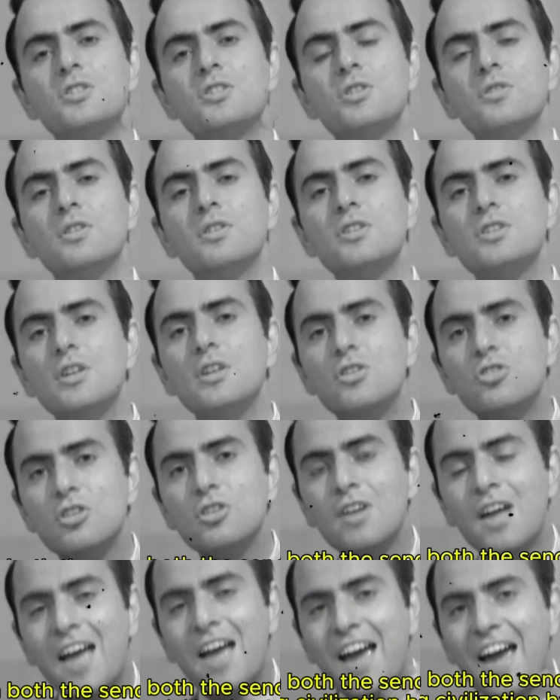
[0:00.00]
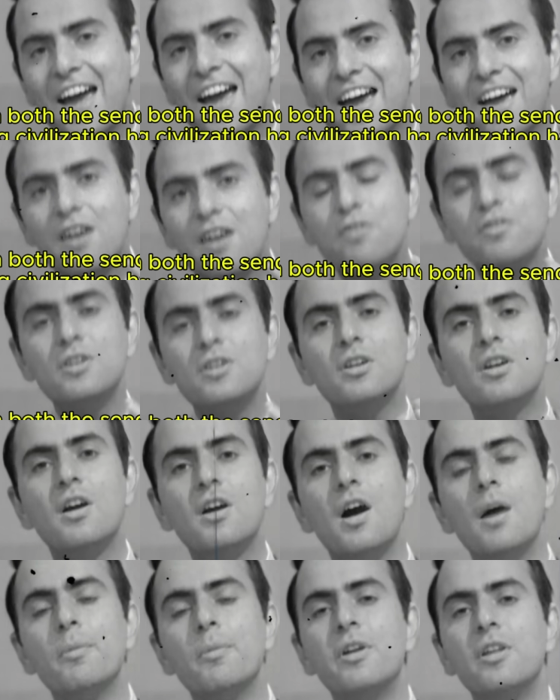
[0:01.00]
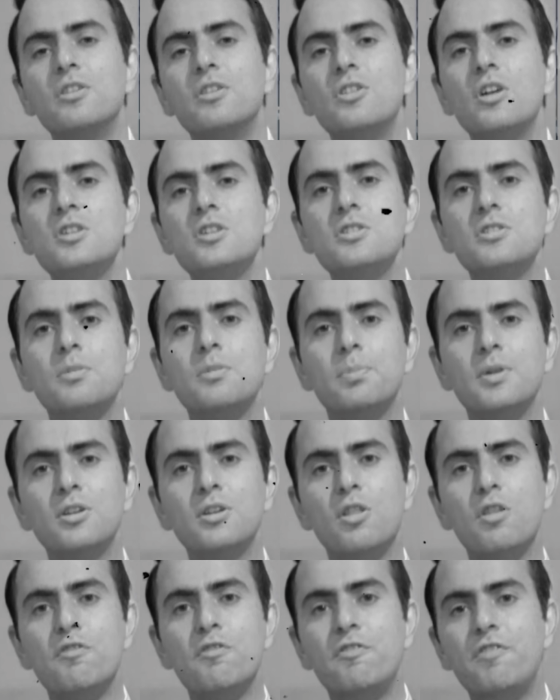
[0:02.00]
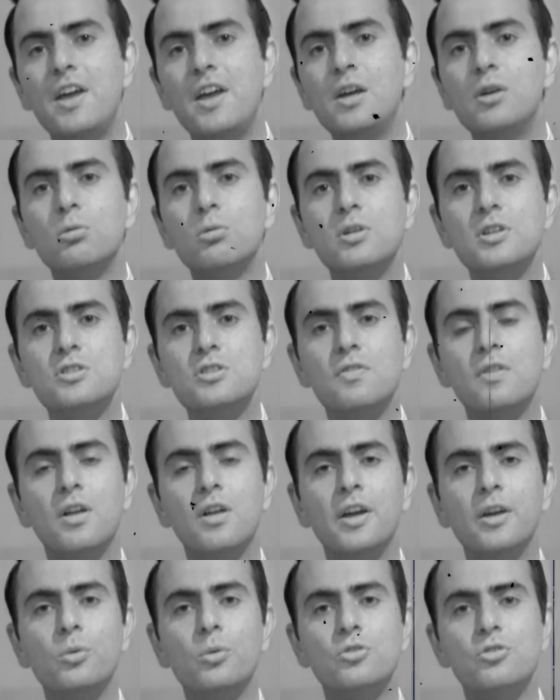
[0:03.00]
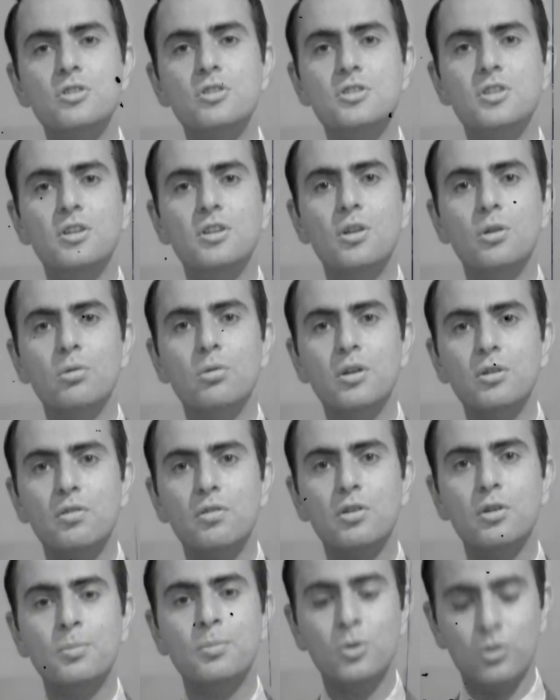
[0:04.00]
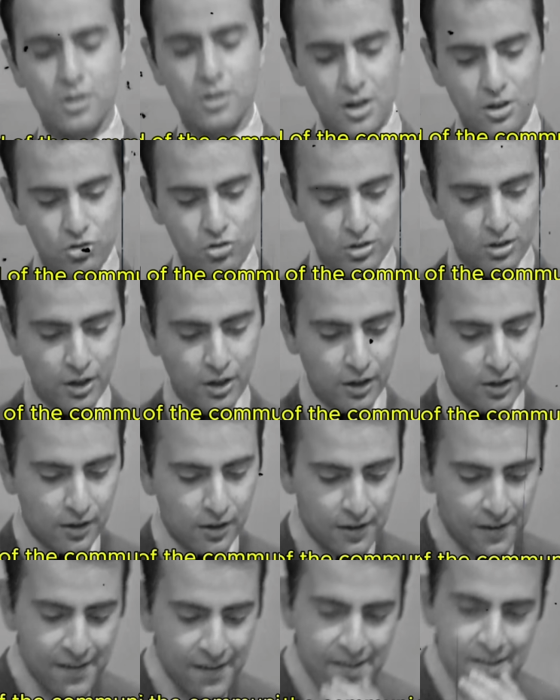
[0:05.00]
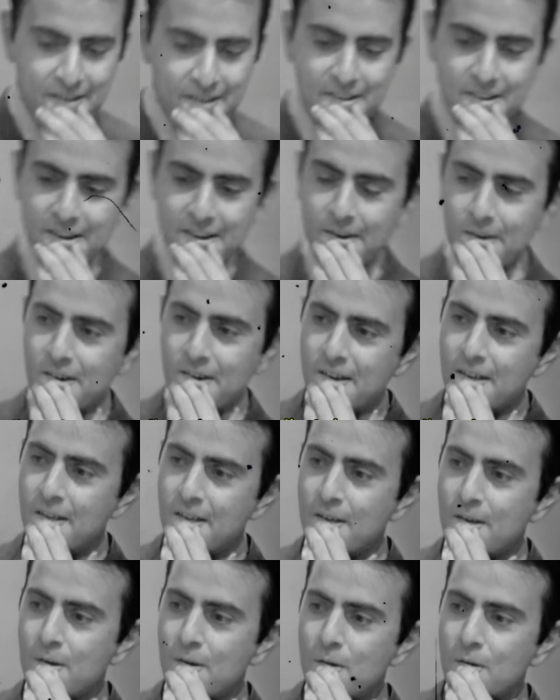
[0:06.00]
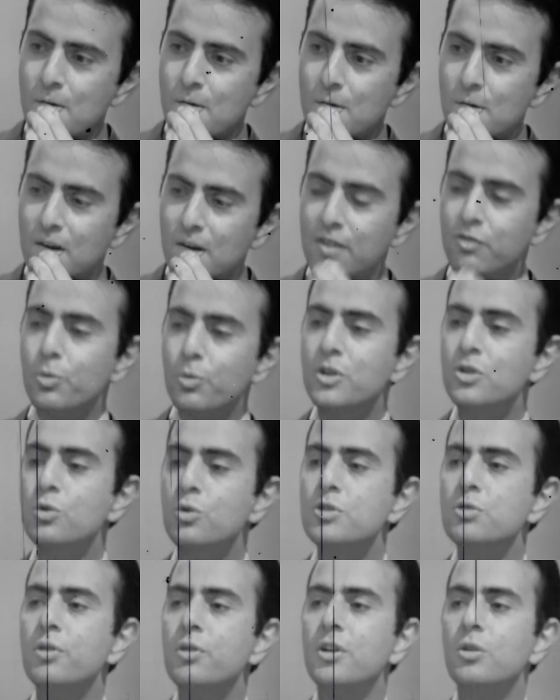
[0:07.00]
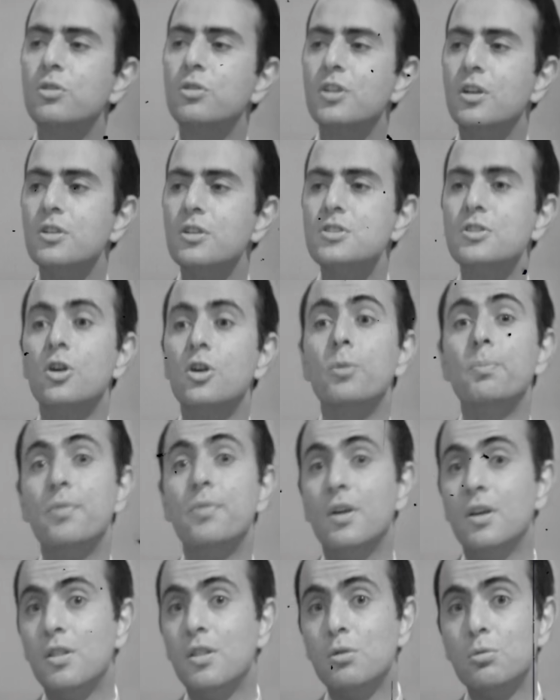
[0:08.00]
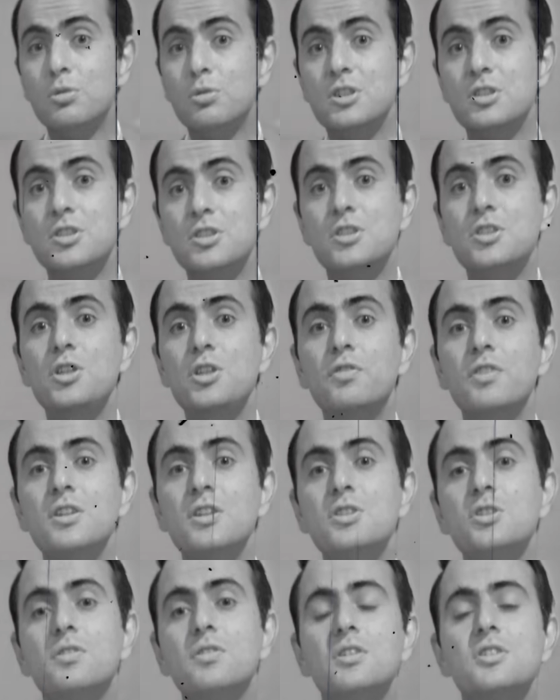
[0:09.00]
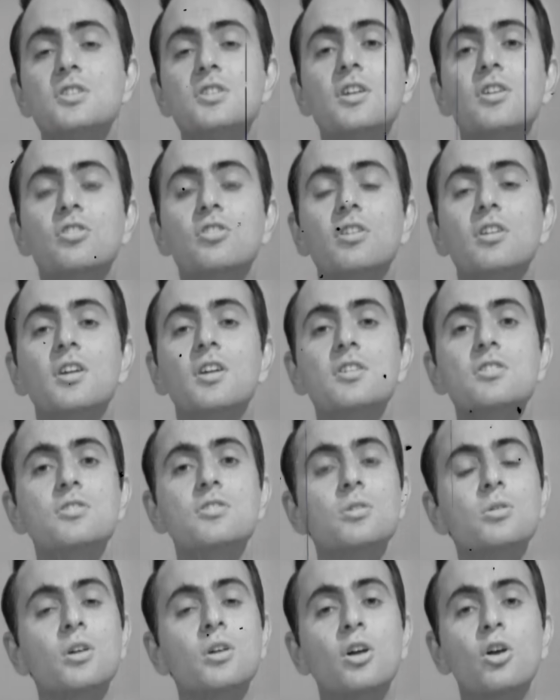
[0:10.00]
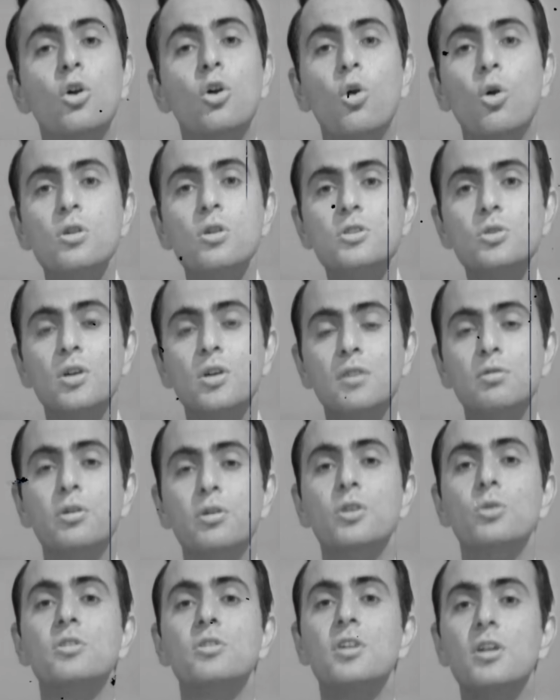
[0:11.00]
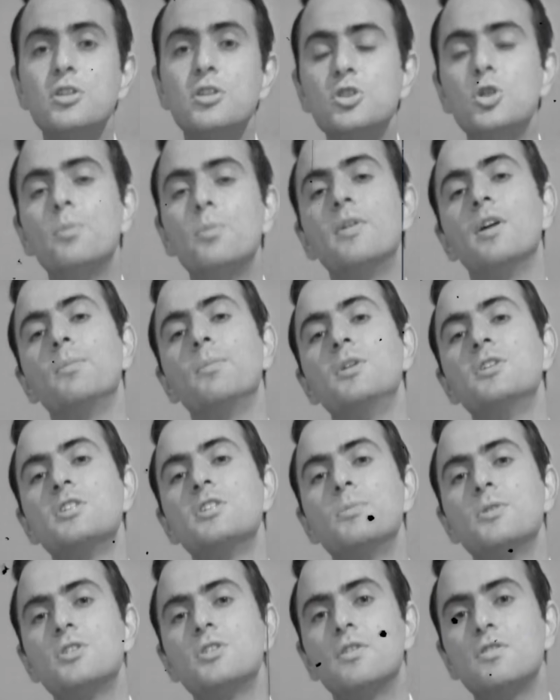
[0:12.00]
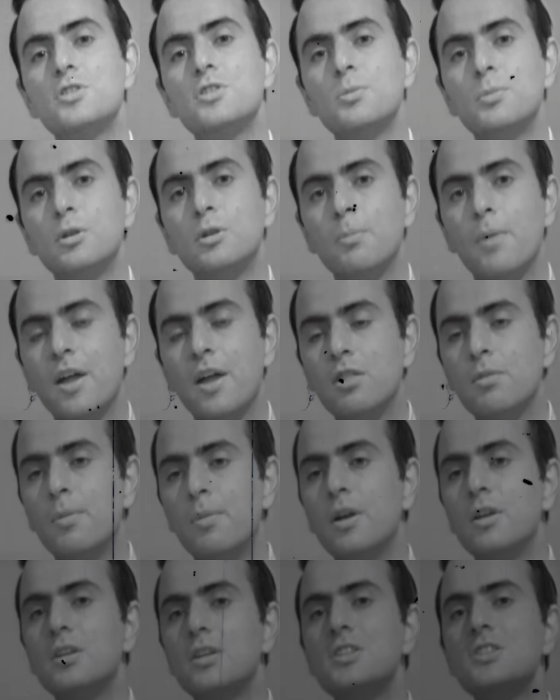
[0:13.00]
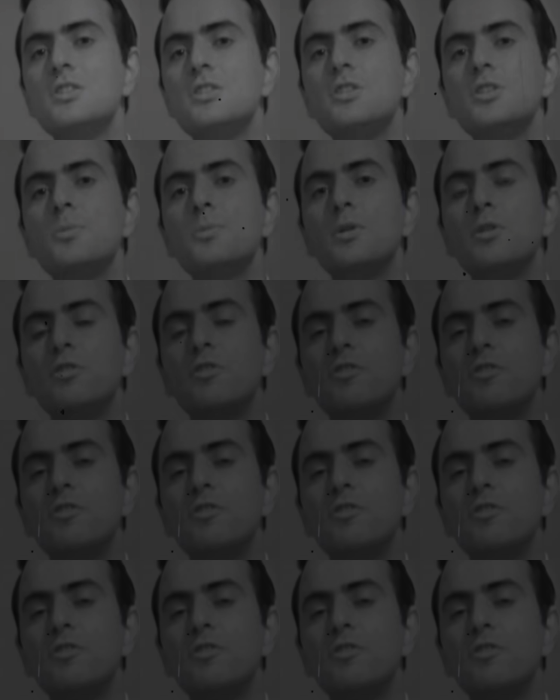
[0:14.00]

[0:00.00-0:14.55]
civilization have in common and doesn't depend on the vagaries of the languages at either end of the communication link. Now, if we use a radio telescope, then the receiving civilization has to also have a radio telescope. That means they must have similar mathematics and similar